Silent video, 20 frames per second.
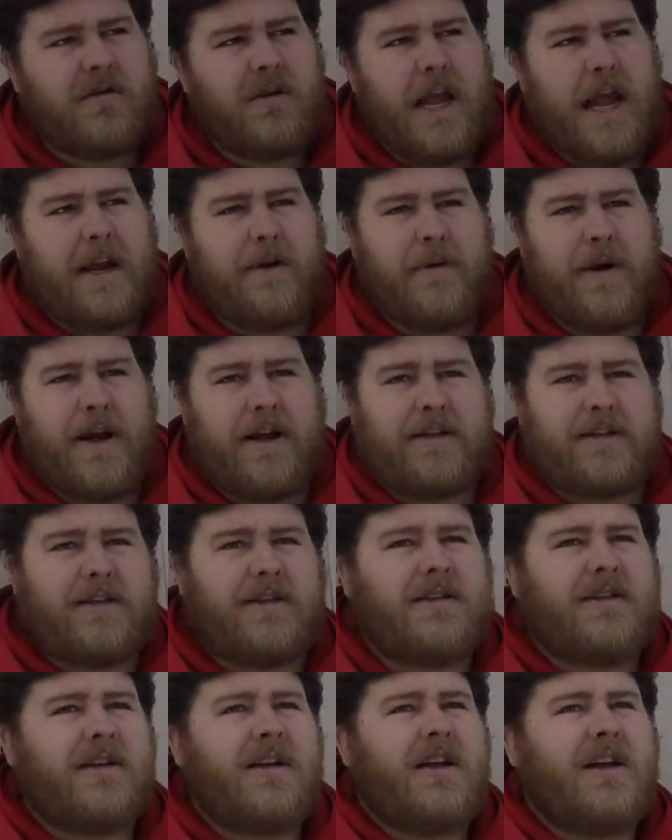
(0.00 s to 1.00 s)
Anyways,
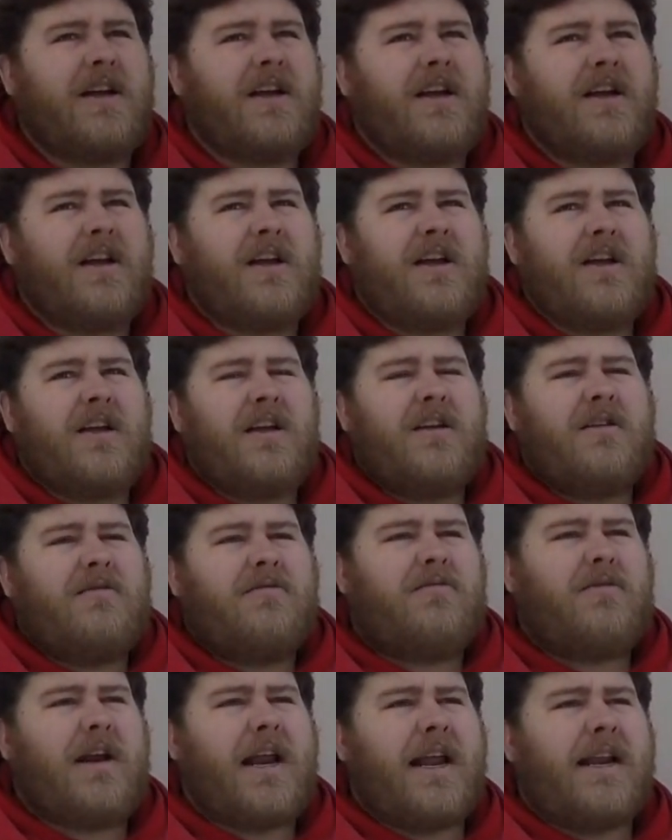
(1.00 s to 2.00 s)

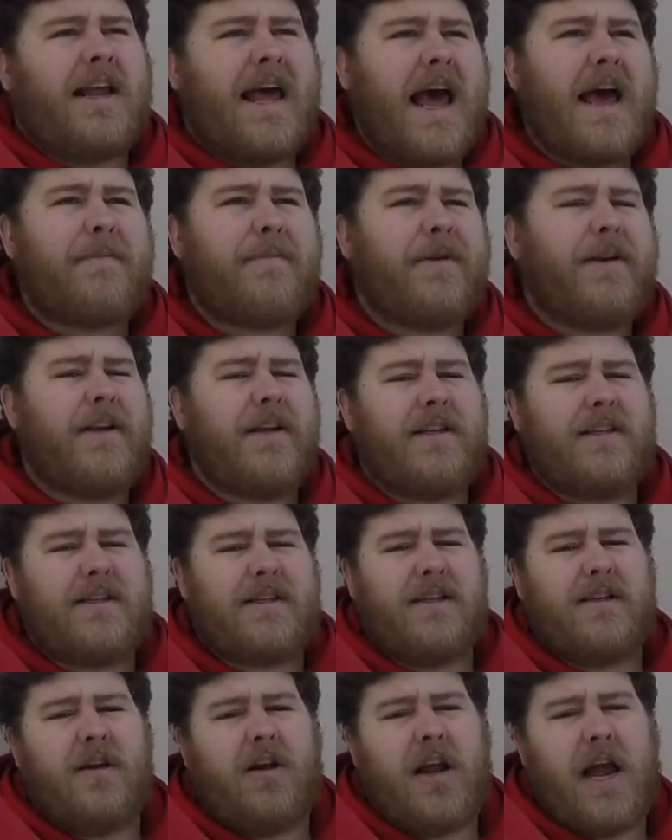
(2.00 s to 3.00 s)
what had happened
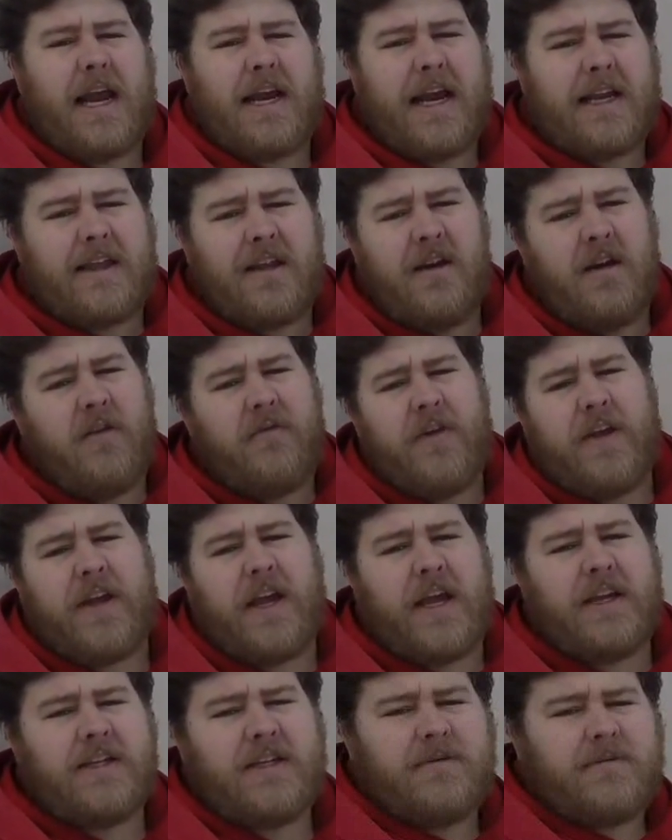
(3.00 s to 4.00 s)
is I got the
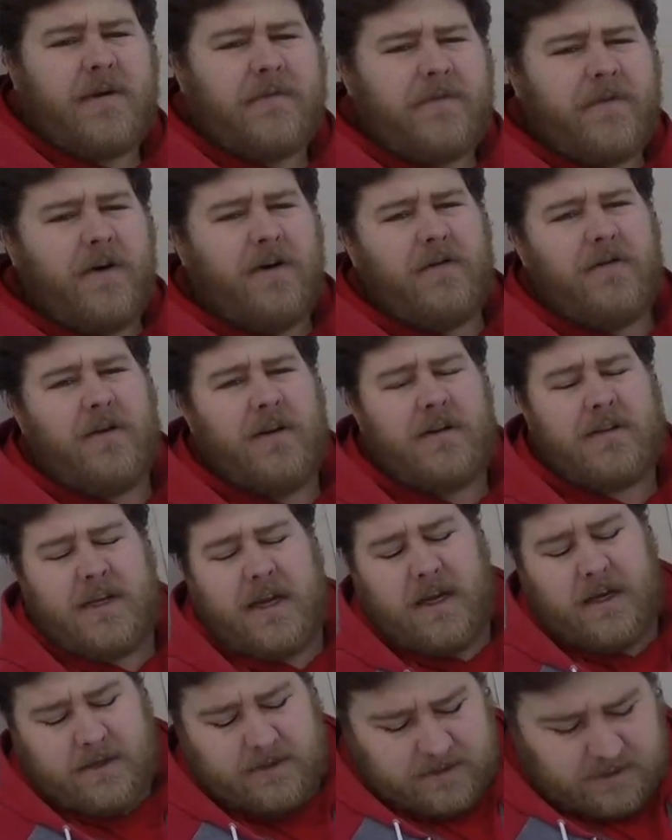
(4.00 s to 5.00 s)
notification on my phone
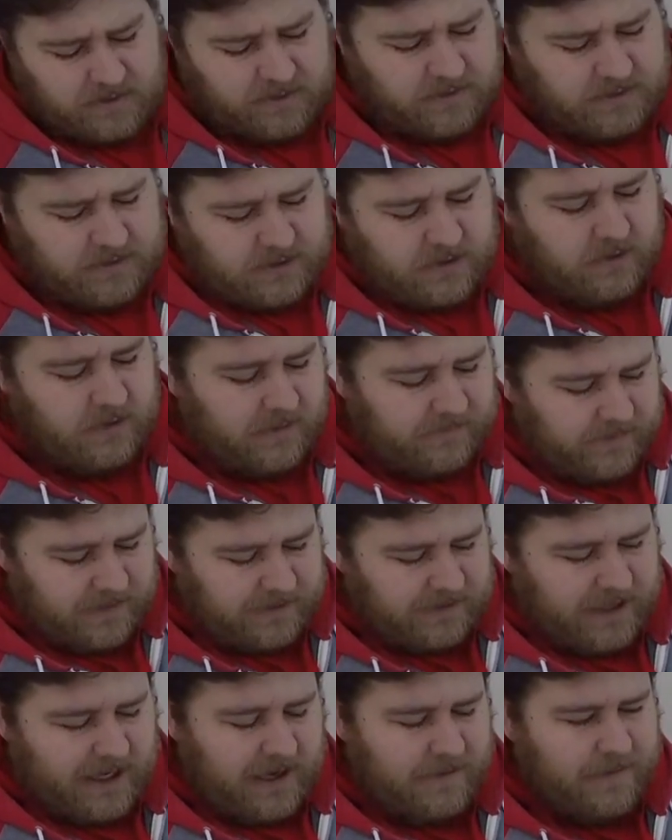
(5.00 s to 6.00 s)
saying so-and-so left
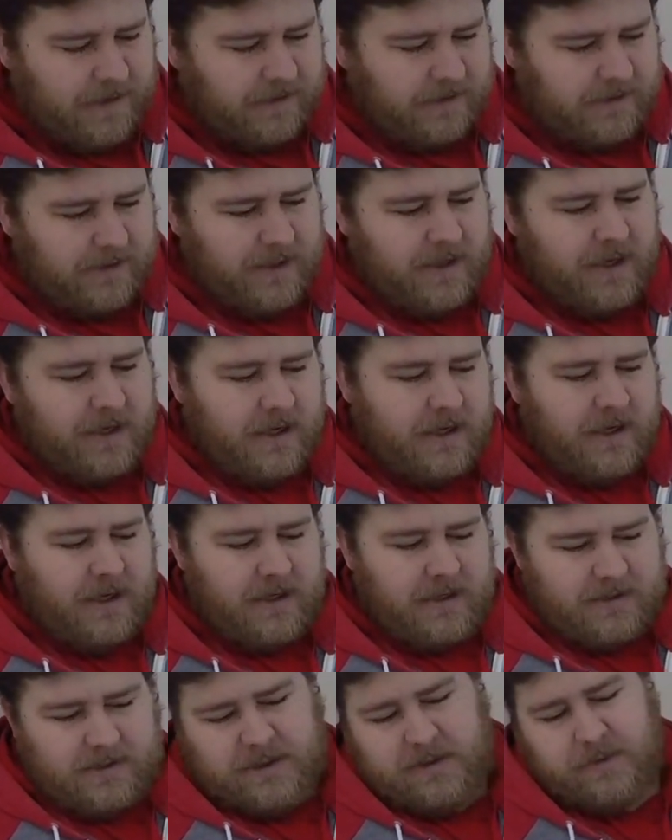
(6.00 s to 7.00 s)
this comment,
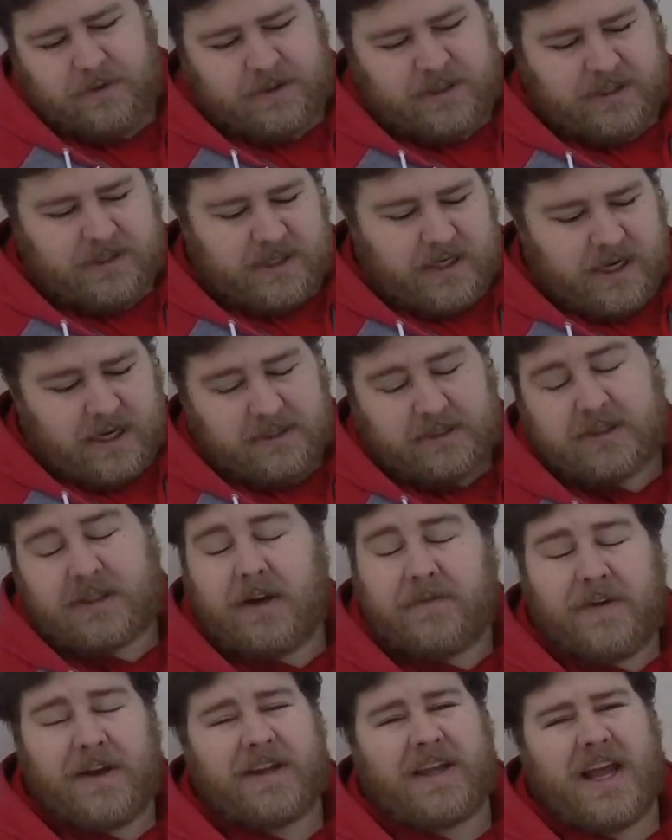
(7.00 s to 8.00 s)
see what she says,
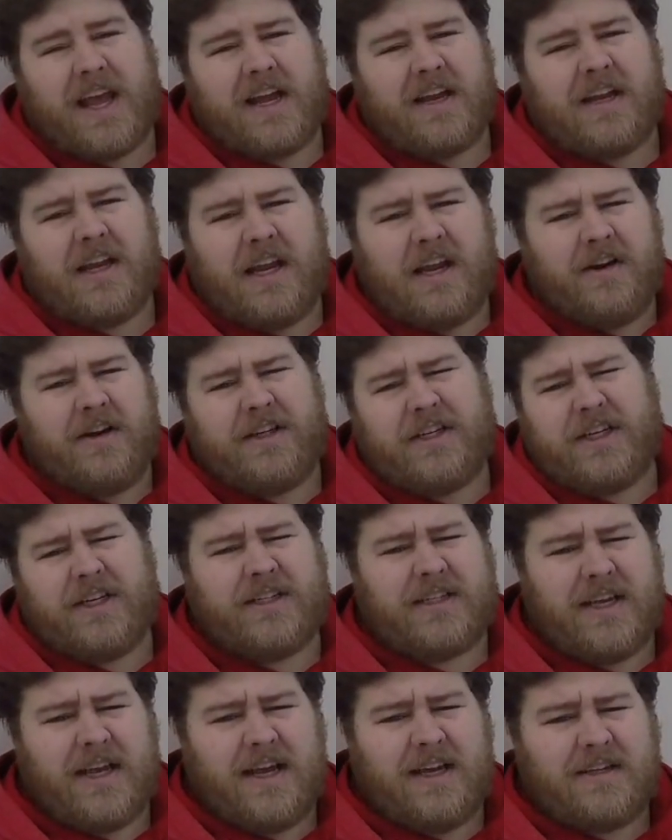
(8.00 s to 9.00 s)
stuff like that, he or she
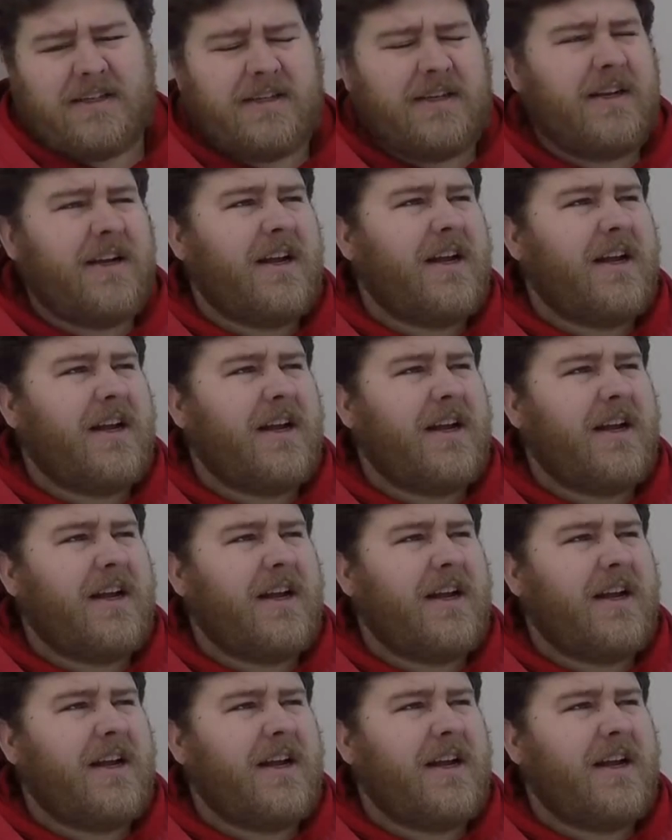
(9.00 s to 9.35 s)
says.